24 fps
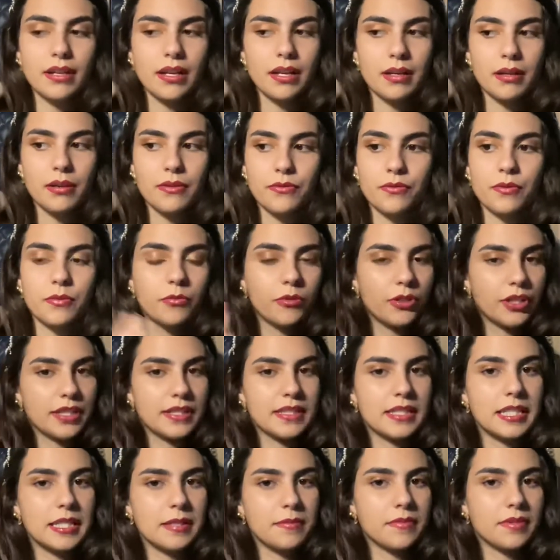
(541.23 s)
from what it
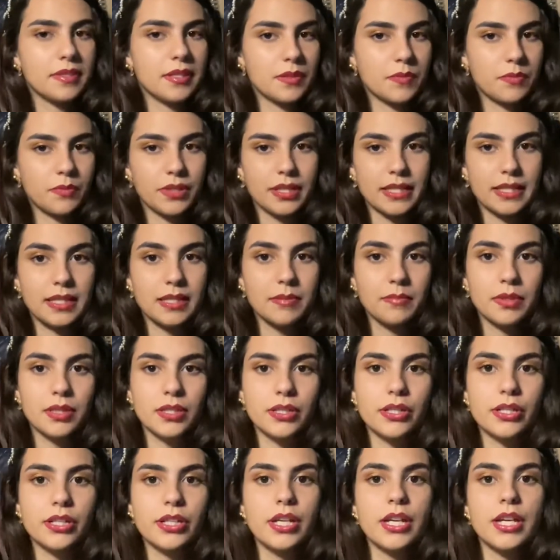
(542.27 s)
seems, it's pretty
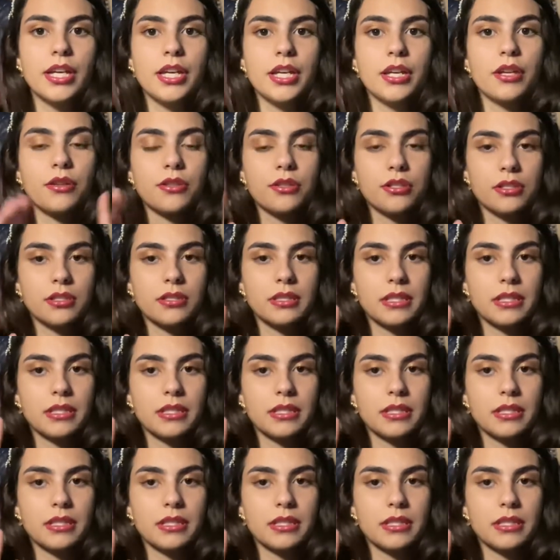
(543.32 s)
similar. You just need